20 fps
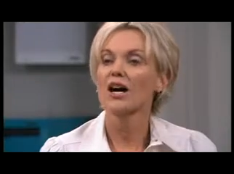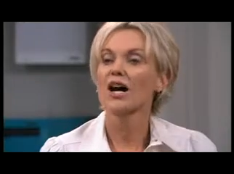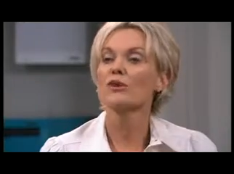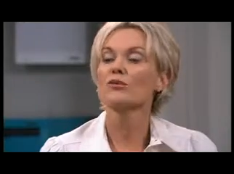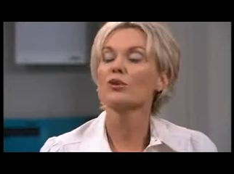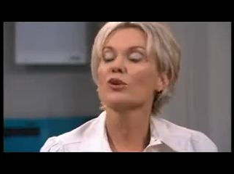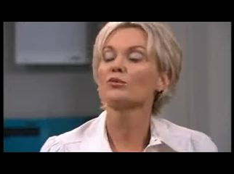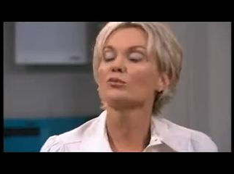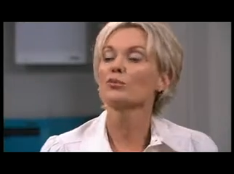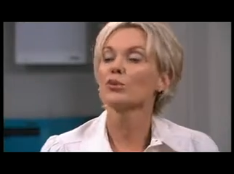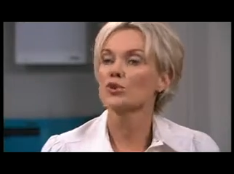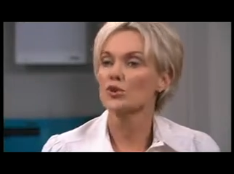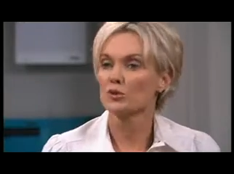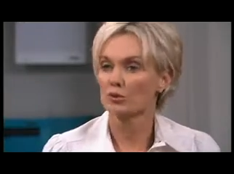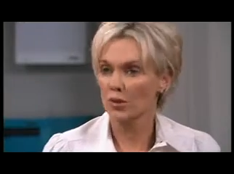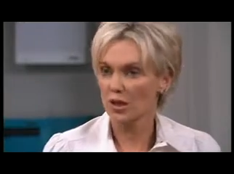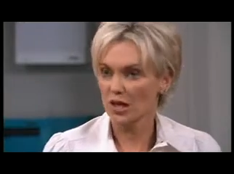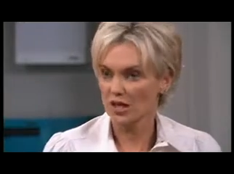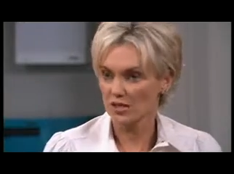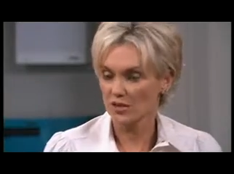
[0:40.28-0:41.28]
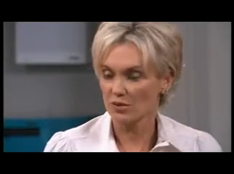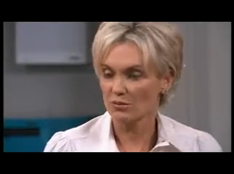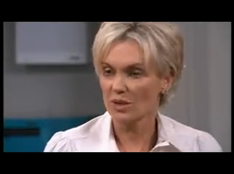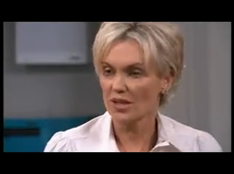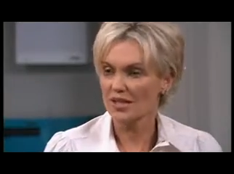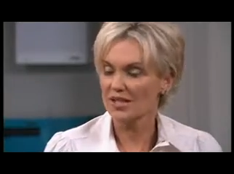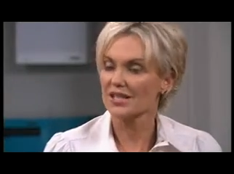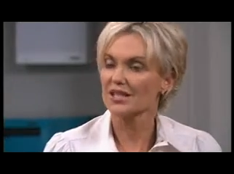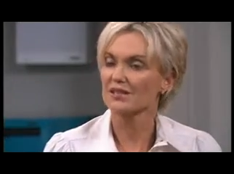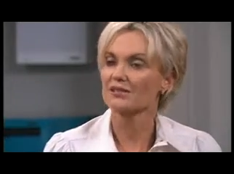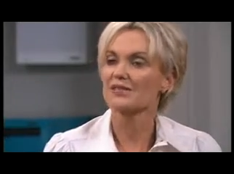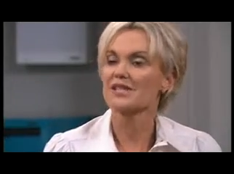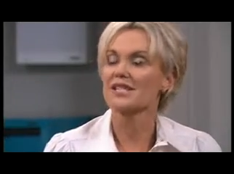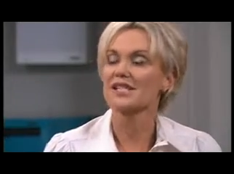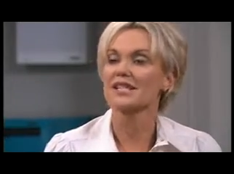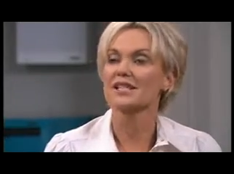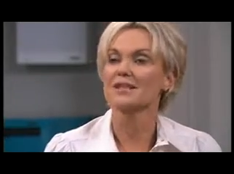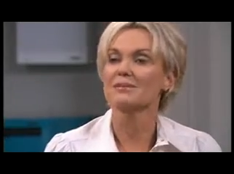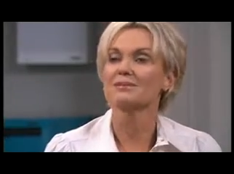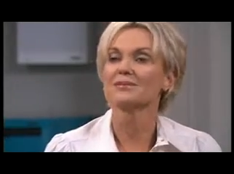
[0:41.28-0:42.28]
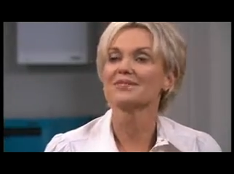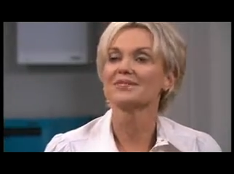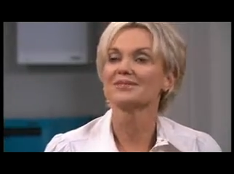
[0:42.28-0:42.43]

I won't put a price on my self-esteem.